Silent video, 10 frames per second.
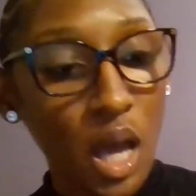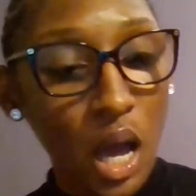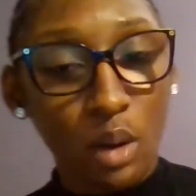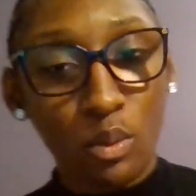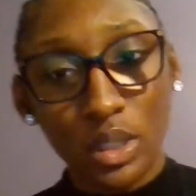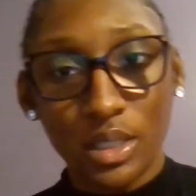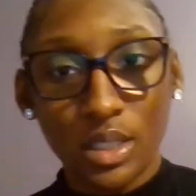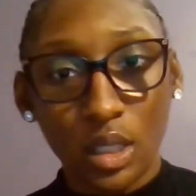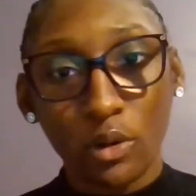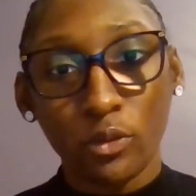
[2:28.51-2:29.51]
I wanted to
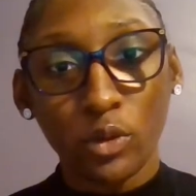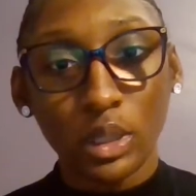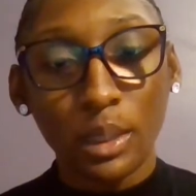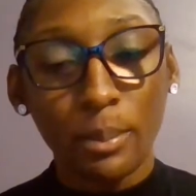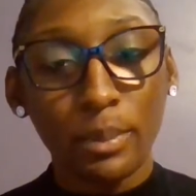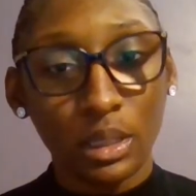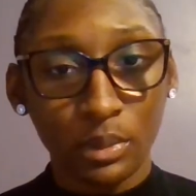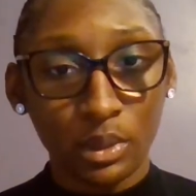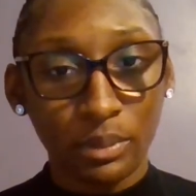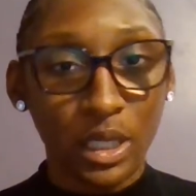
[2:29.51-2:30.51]
go for a little
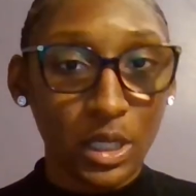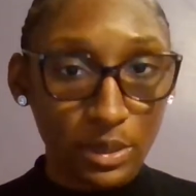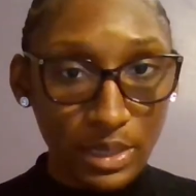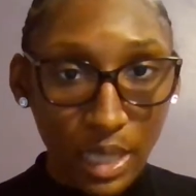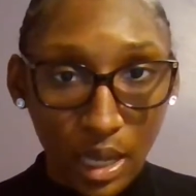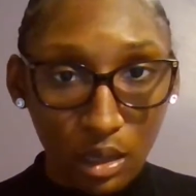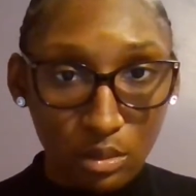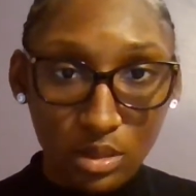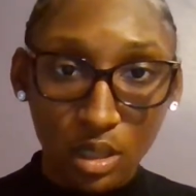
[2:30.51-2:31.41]
minimum hairstyle.